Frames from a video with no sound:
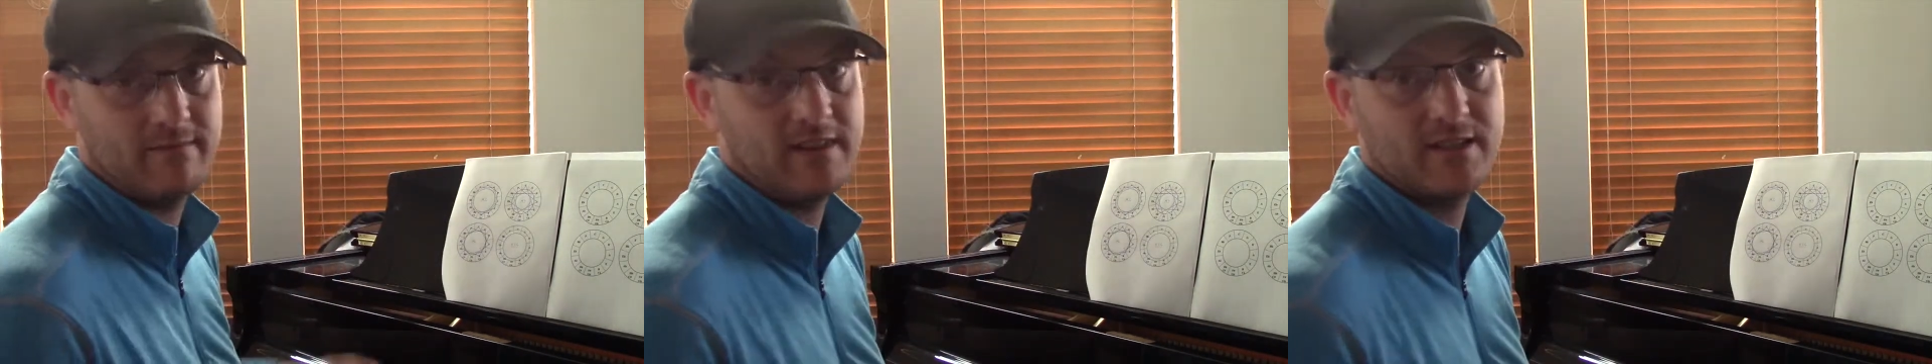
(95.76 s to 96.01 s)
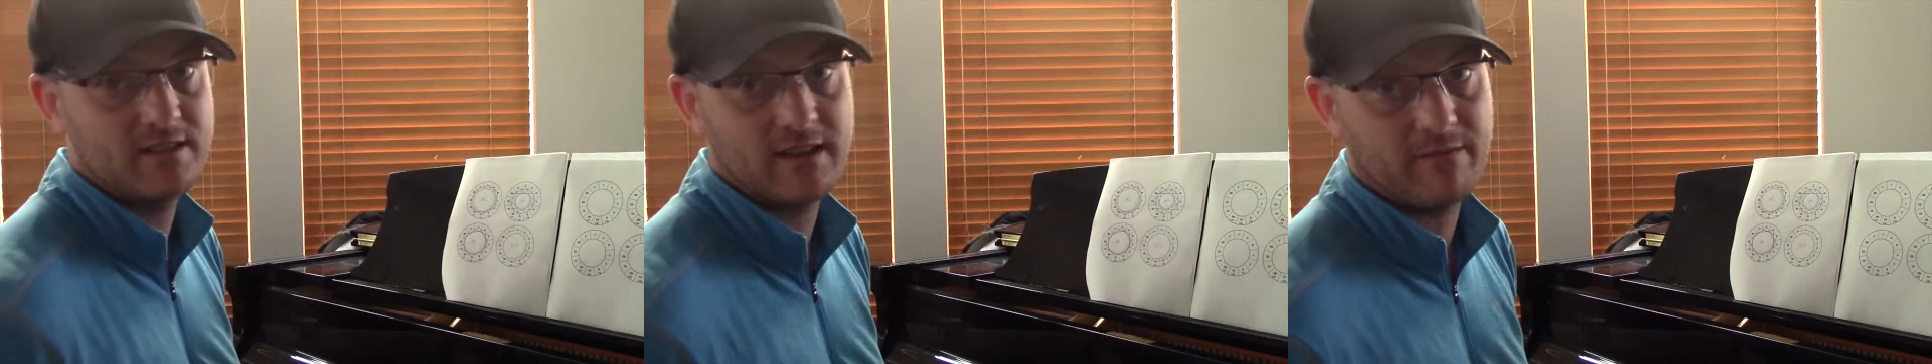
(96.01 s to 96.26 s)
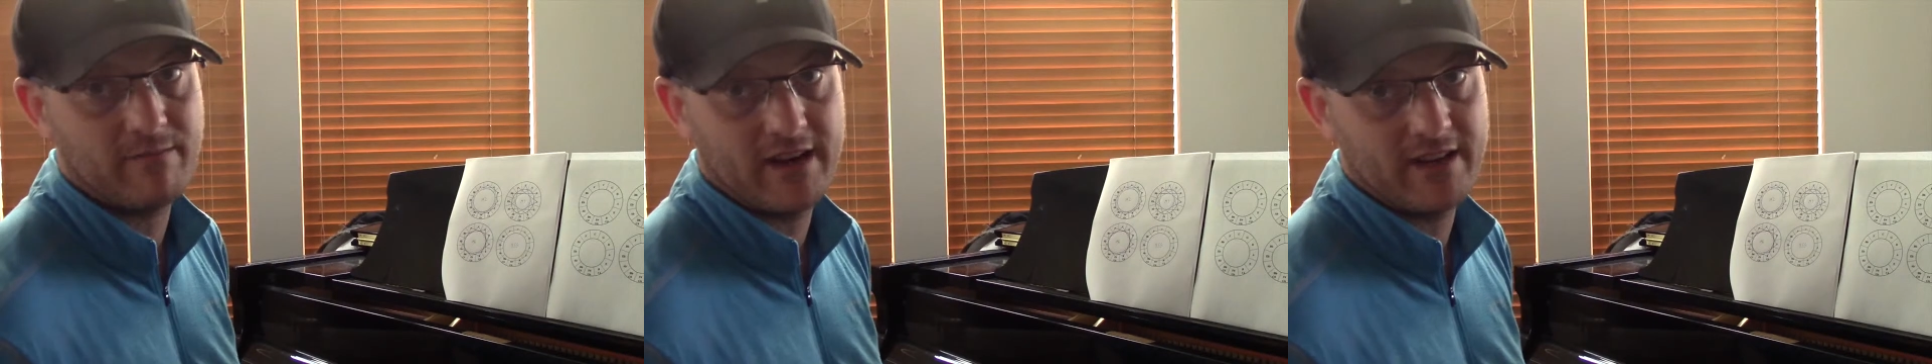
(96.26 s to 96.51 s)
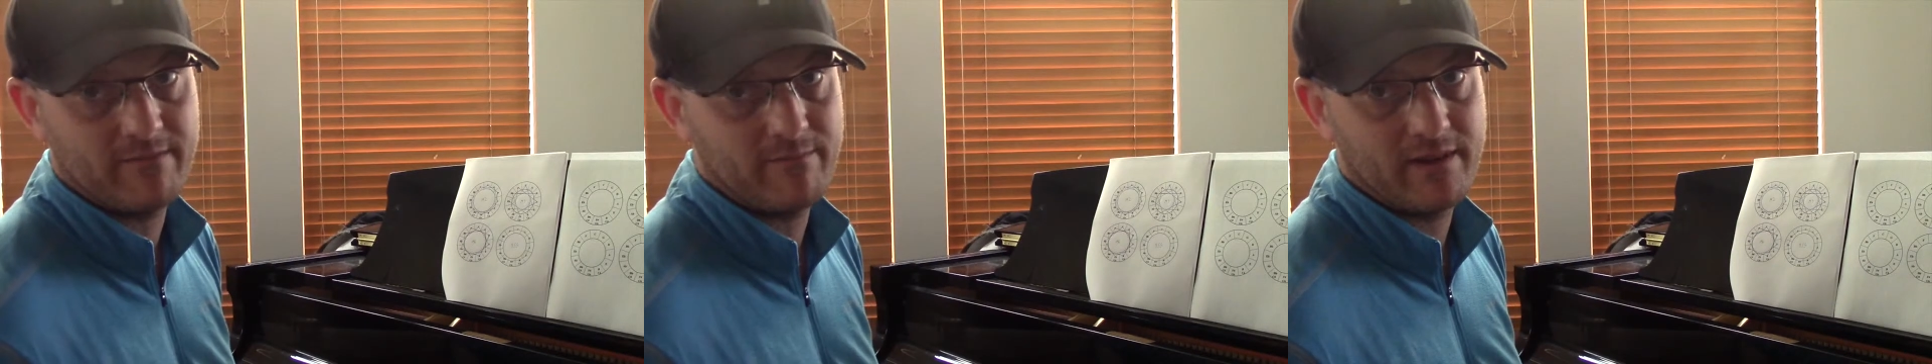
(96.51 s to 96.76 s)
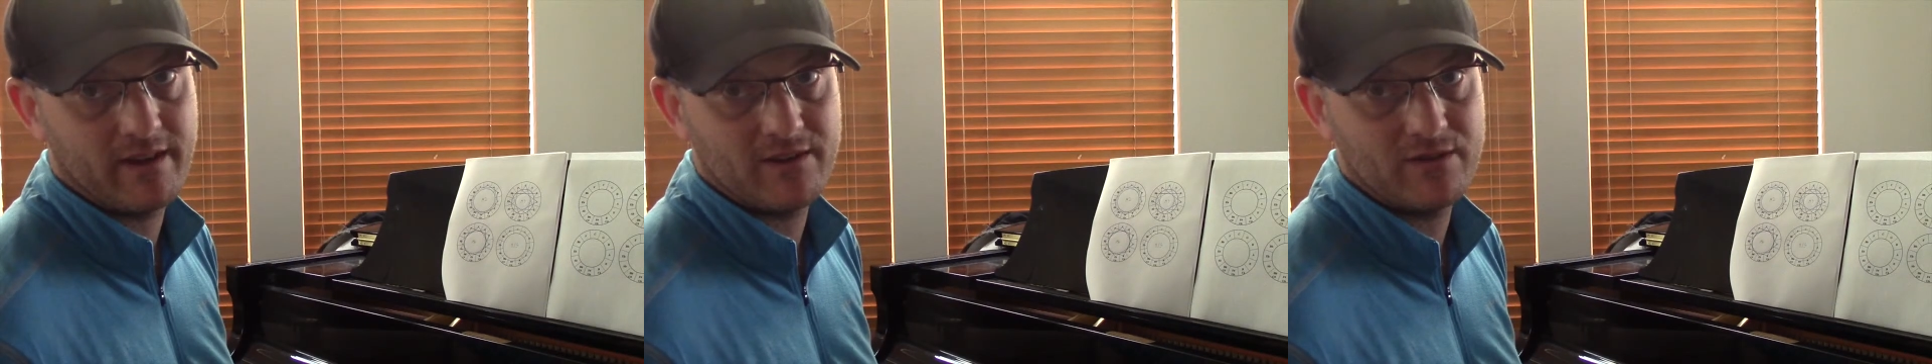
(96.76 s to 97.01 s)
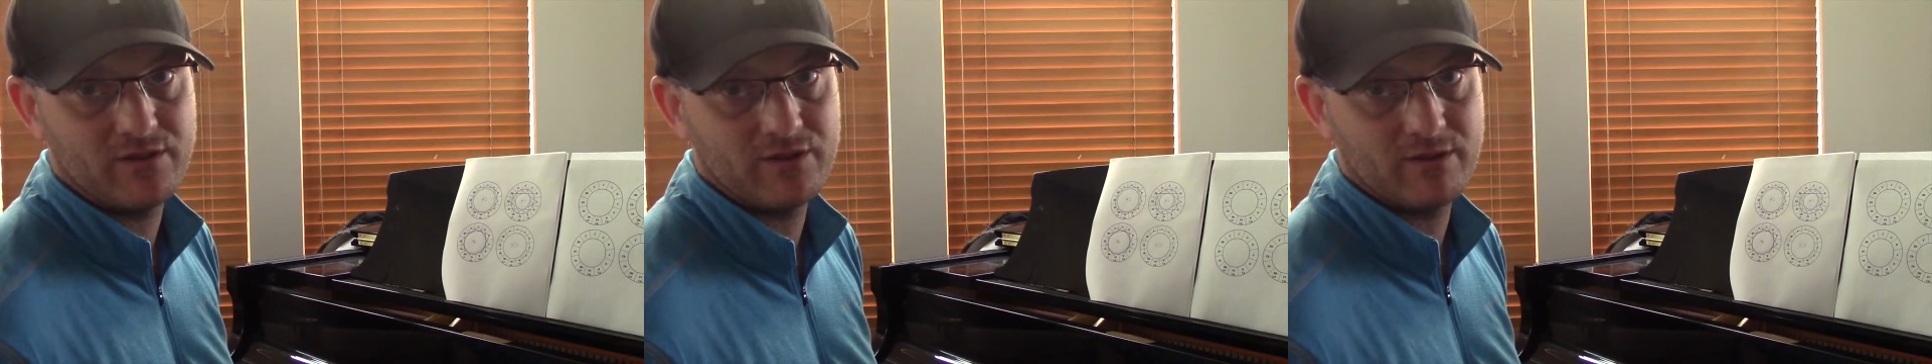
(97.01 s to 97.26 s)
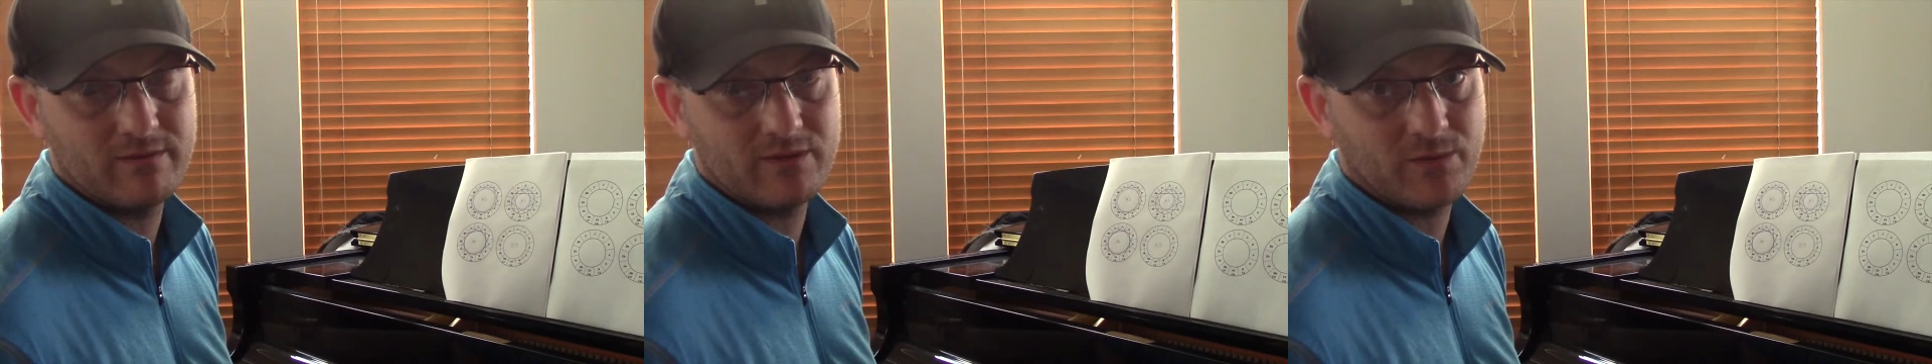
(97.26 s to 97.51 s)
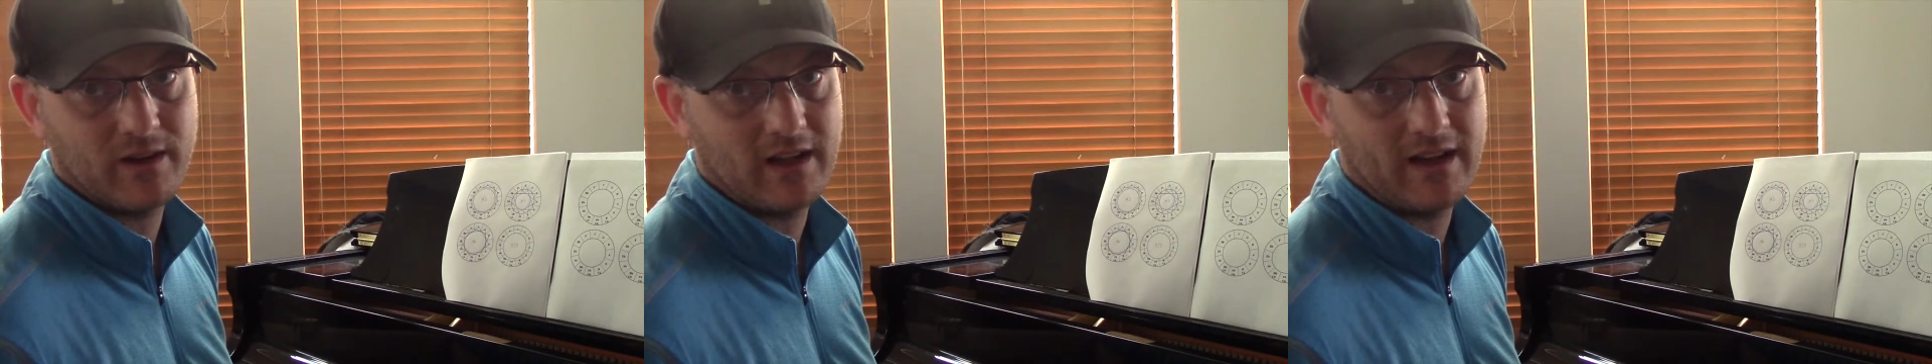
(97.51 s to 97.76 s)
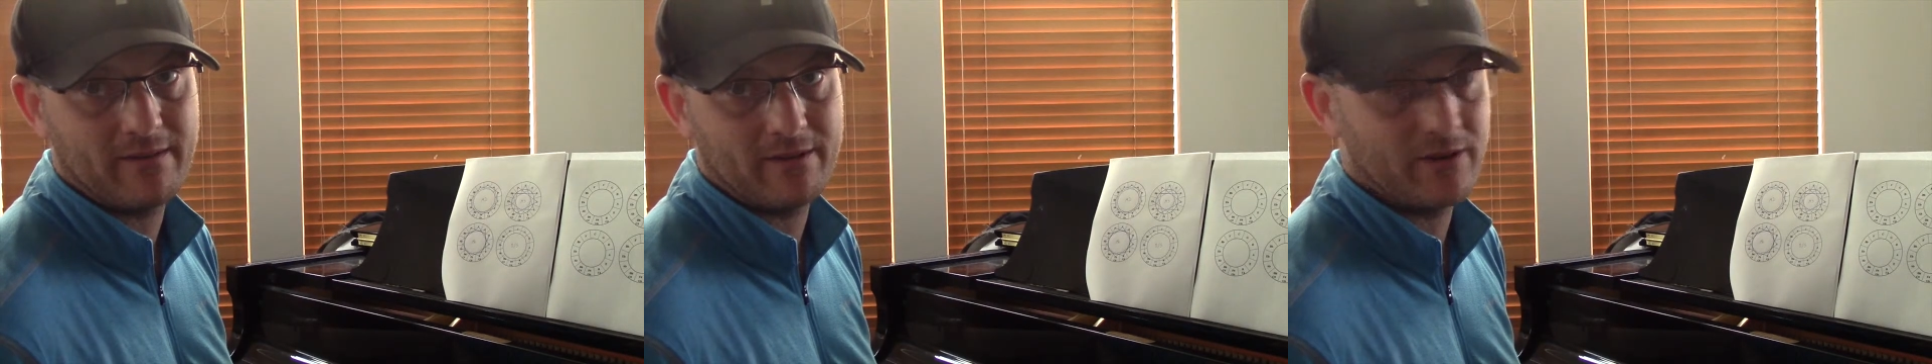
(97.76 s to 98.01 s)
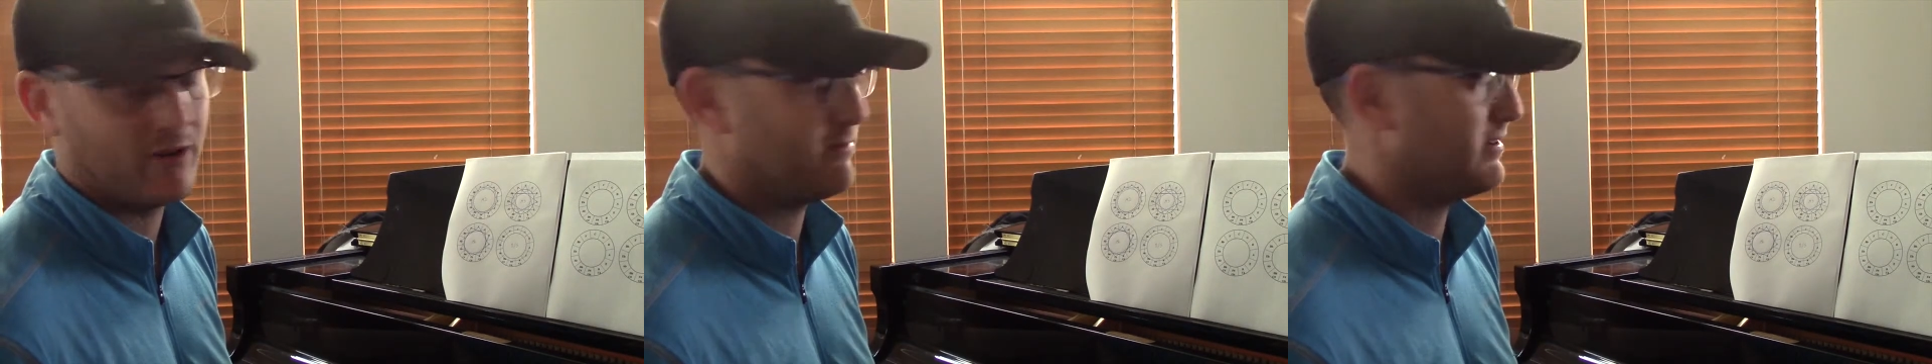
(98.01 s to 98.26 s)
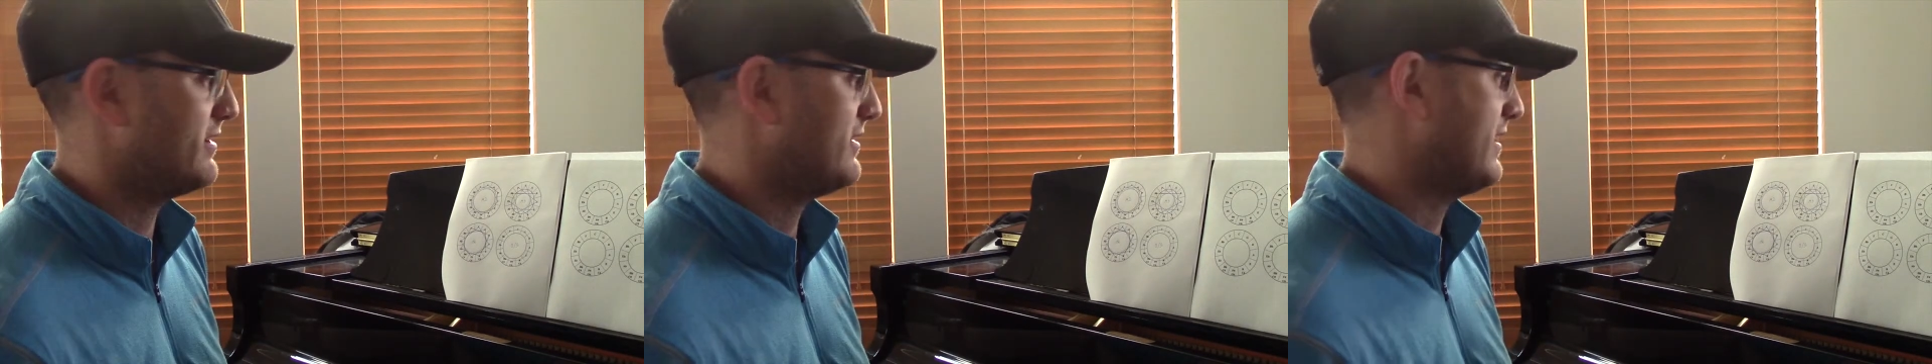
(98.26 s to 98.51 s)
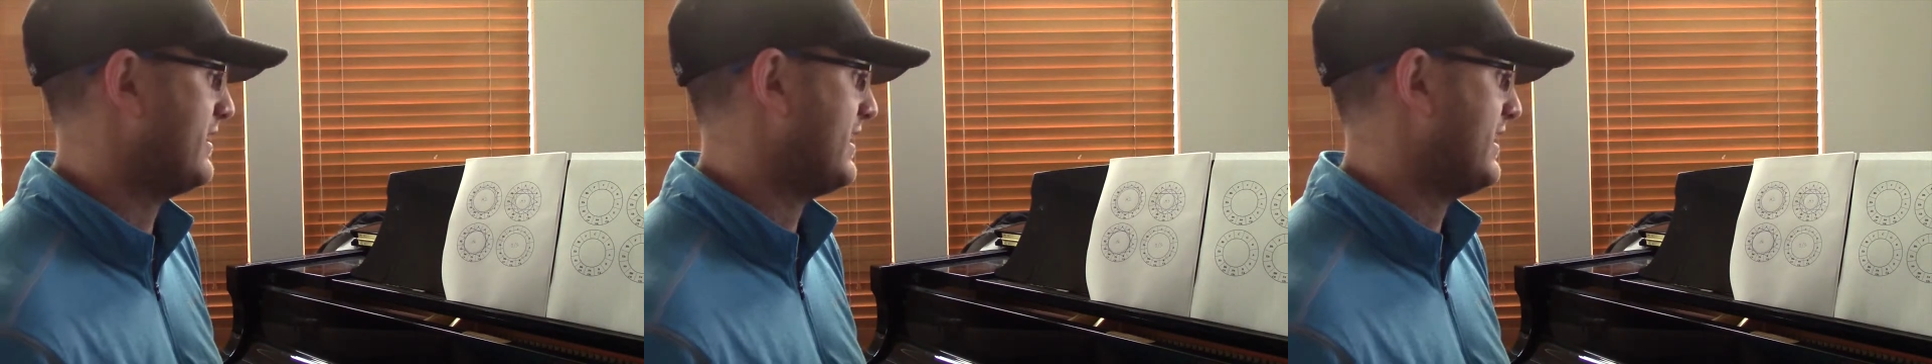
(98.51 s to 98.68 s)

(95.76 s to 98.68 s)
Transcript: this stuff might even be on YouTube as well, I don't know, but